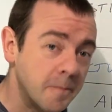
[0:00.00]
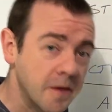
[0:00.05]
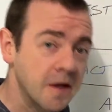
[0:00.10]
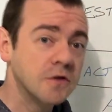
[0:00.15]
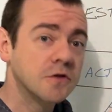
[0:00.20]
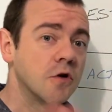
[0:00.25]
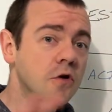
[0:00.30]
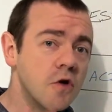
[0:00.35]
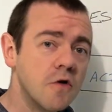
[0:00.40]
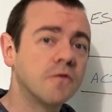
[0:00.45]

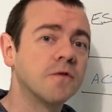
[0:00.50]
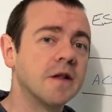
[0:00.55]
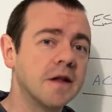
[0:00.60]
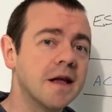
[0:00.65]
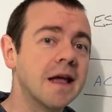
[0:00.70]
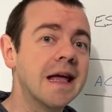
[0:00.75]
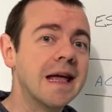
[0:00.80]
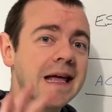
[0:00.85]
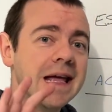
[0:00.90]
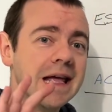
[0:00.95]
So hopefully
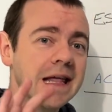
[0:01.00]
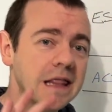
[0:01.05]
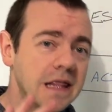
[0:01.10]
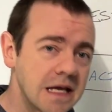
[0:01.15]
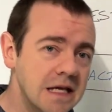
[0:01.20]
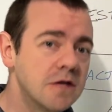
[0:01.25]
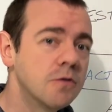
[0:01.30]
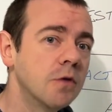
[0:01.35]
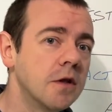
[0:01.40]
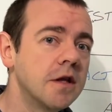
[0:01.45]

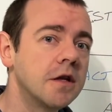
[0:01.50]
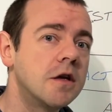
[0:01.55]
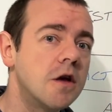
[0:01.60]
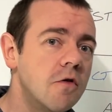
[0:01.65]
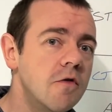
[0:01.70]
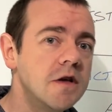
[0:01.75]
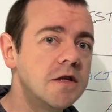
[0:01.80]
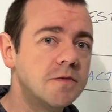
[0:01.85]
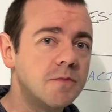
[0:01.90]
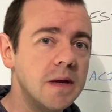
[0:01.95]
this will
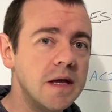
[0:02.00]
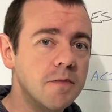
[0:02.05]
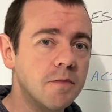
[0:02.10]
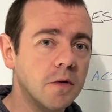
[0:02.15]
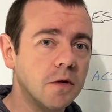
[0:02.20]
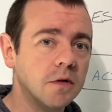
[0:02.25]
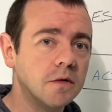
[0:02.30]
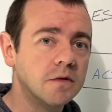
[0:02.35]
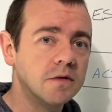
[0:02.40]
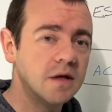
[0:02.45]
encourage
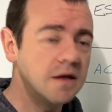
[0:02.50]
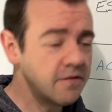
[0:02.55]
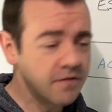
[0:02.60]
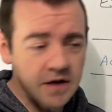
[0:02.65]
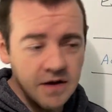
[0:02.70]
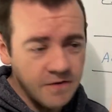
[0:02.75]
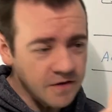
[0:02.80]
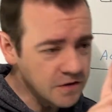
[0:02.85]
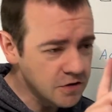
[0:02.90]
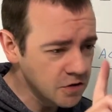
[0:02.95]
people, even
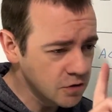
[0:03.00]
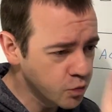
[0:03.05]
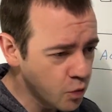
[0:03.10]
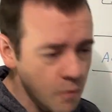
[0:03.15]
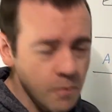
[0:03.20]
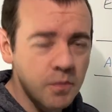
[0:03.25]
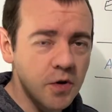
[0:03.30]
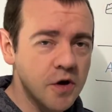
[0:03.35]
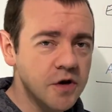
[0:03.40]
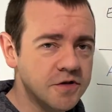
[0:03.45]
if it's just
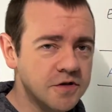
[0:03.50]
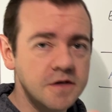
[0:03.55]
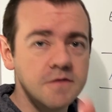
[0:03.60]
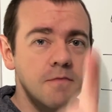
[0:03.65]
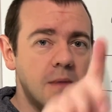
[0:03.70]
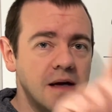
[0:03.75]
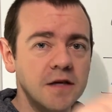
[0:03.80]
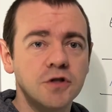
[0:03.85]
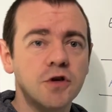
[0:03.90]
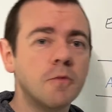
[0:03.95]
one person,
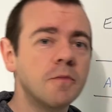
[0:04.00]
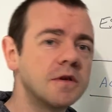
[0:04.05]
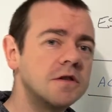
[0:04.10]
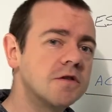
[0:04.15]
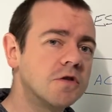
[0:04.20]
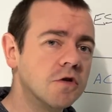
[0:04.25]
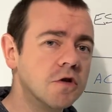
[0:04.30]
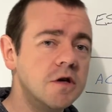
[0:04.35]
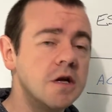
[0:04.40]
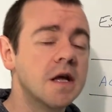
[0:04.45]
my job is
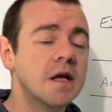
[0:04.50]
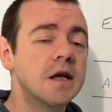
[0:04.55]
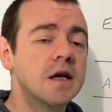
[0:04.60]
done,